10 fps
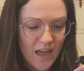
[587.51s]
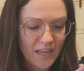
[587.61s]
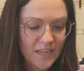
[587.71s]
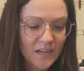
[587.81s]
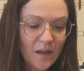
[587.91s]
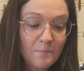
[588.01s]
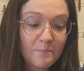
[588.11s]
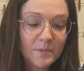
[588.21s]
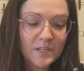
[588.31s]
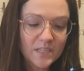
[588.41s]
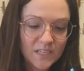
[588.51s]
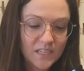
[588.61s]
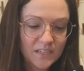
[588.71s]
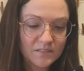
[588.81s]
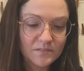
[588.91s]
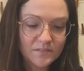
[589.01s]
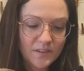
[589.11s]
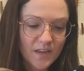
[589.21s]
I cannot believe